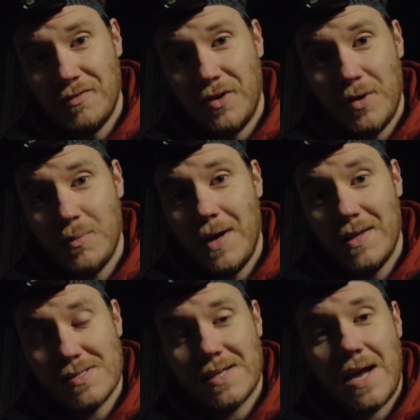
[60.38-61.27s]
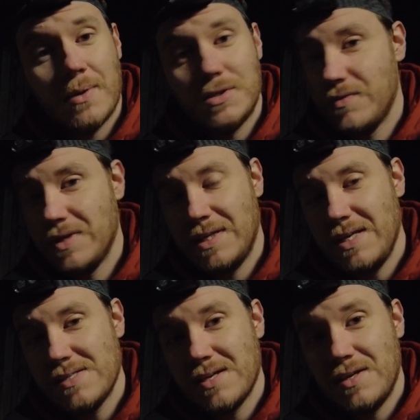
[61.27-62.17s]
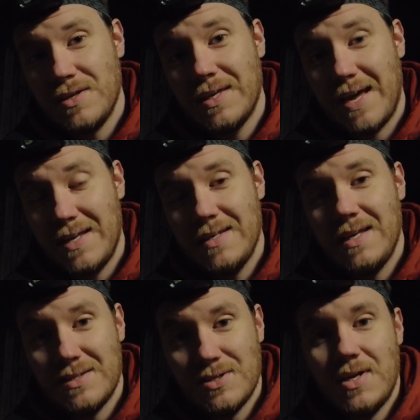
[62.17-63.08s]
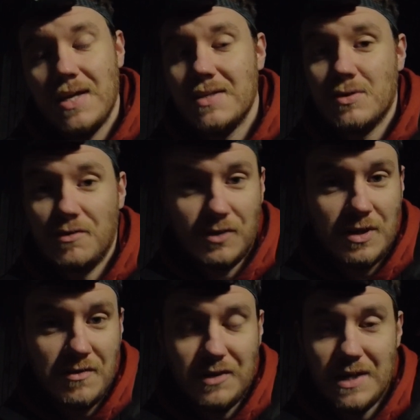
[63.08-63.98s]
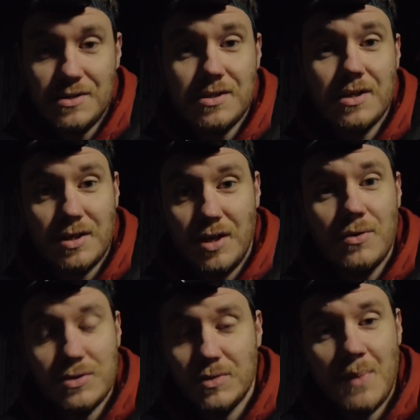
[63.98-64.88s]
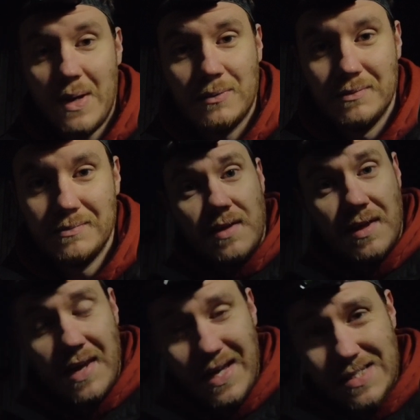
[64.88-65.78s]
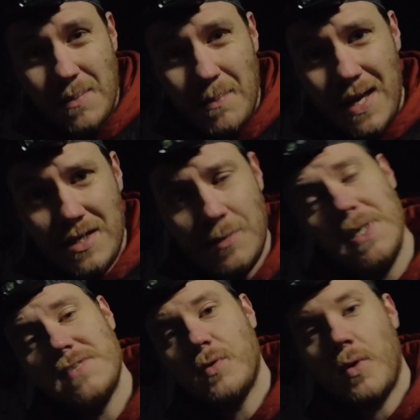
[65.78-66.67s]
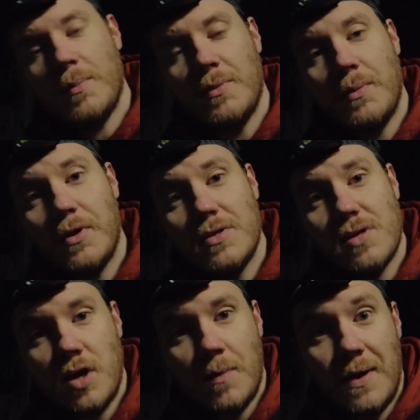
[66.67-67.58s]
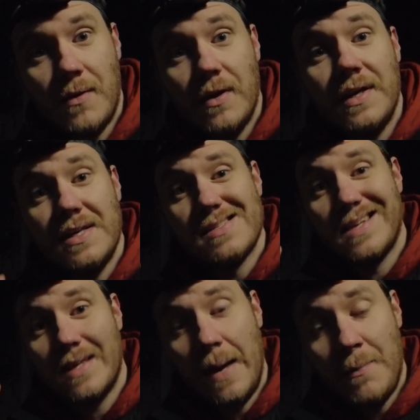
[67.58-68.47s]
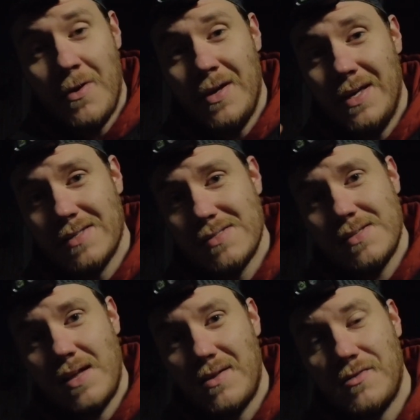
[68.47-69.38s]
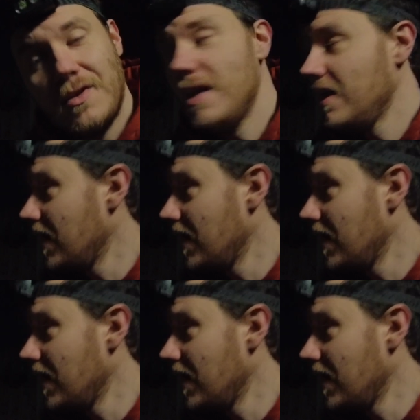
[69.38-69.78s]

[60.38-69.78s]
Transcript: firmware that Skywatcher released, you can indeed turn it into a fully fledged go-to mount. Now the next major piece of equipment we want to talk about is the camera itself.